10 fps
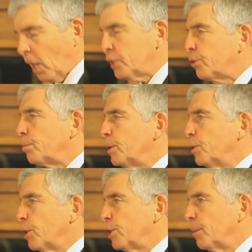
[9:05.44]

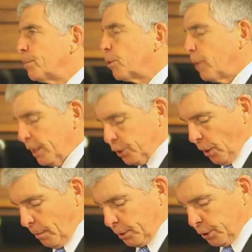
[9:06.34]
Entrepreneurship creates
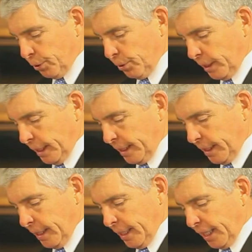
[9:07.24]
opportunity.
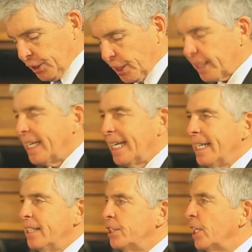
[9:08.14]
It's the
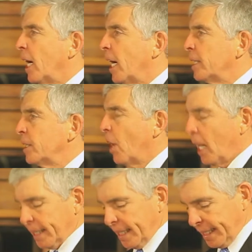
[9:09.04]
key to
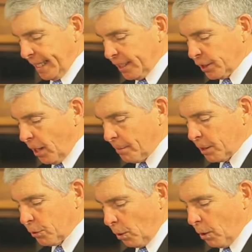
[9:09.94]
unlocking
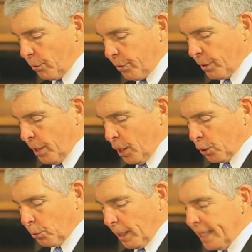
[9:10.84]
economic growth,
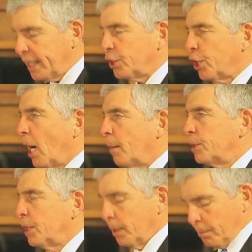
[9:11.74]
creating
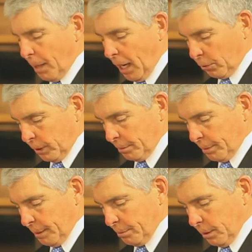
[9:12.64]
jobs, and empowering
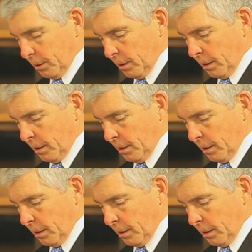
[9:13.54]
people.